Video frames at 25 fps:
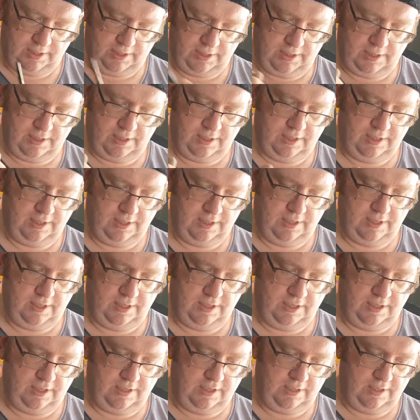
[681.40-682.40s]

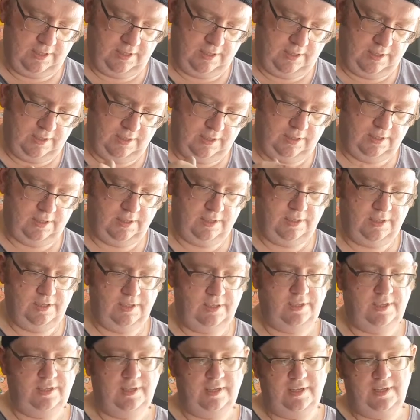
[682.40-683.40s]

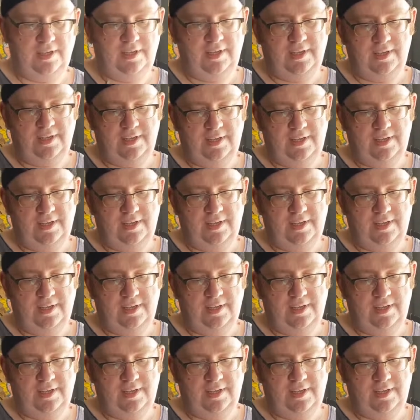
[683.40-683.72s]
[no speech]